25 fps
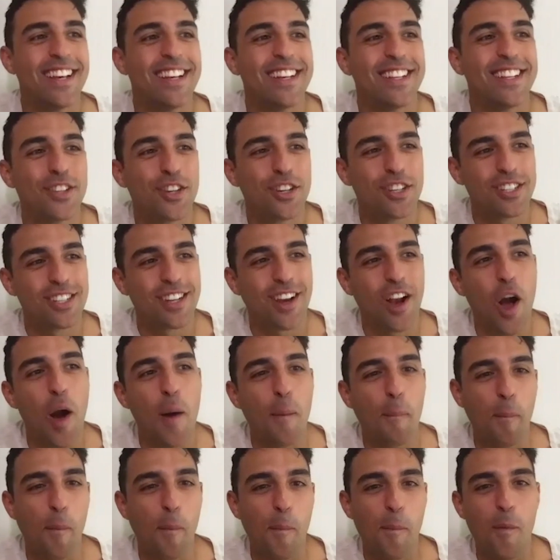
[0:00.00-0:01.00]
there's a
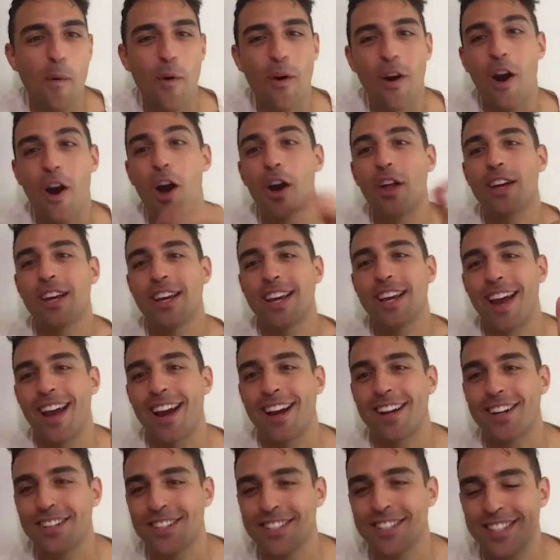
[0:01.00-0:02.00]
couple more other
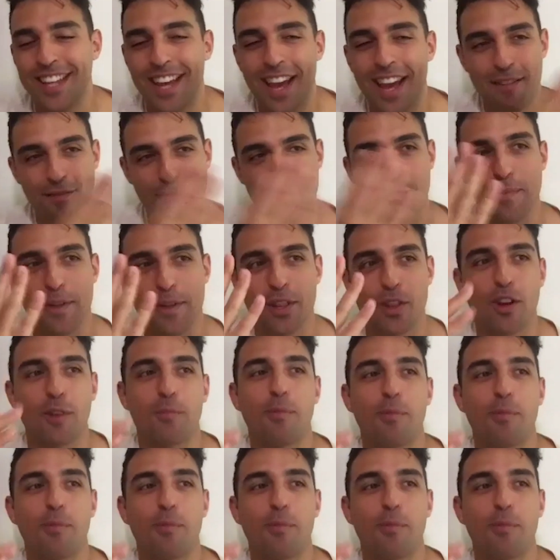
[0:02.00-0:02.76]
characters that haven't been on.